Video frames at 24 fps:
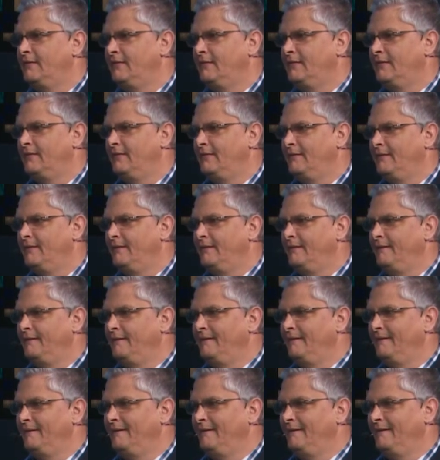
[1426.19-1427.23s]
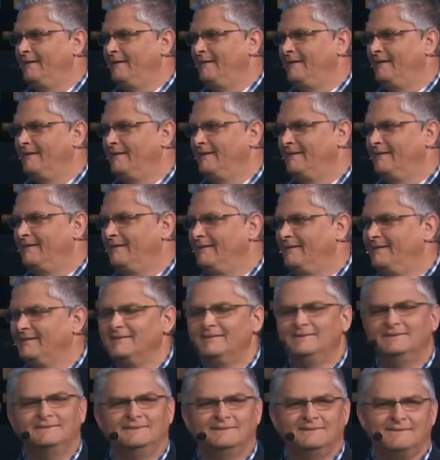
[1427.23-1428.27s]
Nobody speaks.